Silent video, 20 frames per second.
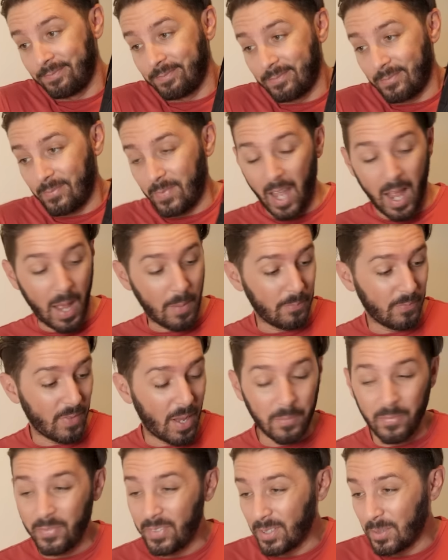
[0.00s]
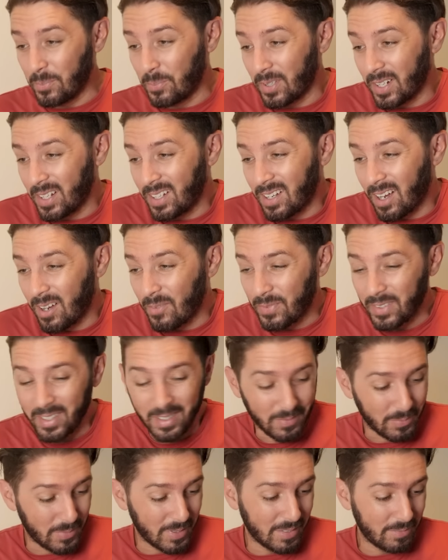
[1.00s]
So if you wanna see what it takes to
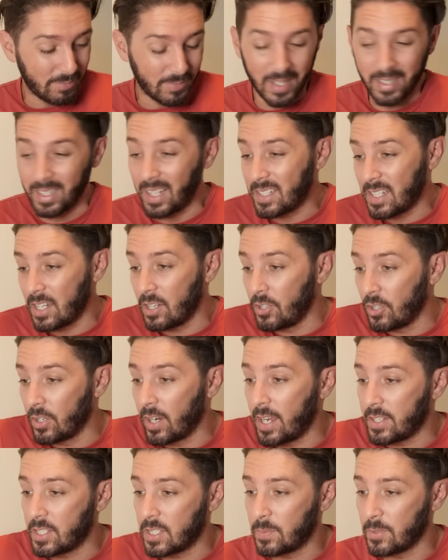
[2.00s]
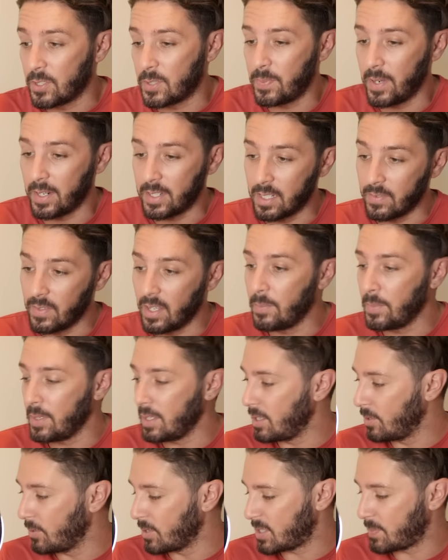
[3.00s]
build a game-changing backpack from the
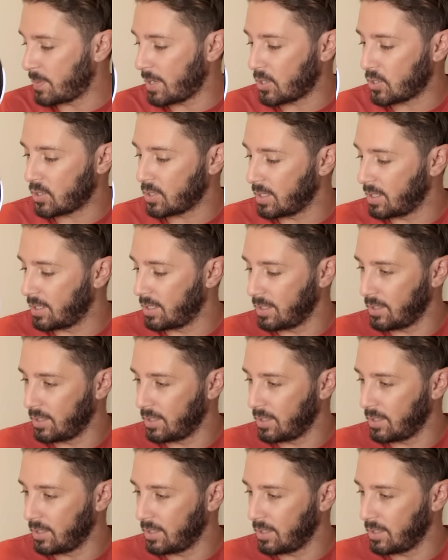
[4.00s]
ground to launch,